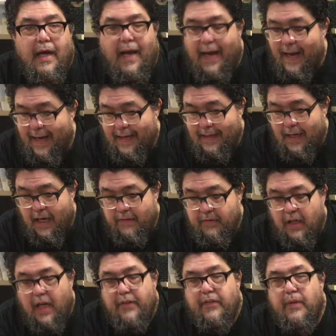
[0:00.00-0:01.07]
And I've
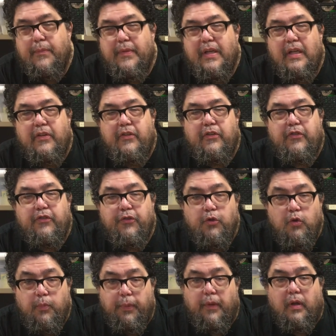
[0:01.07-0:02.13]
got something
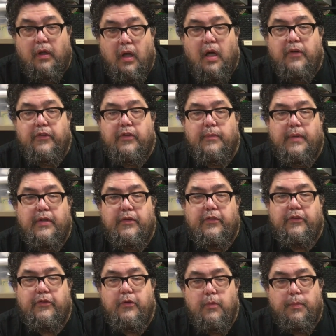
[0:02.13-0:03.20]
super custom and
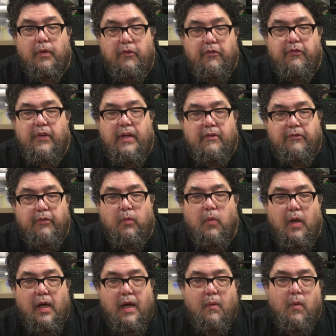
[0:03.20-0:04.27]
super fit for
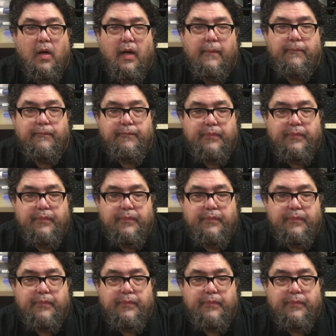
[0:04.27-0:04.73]
what I want.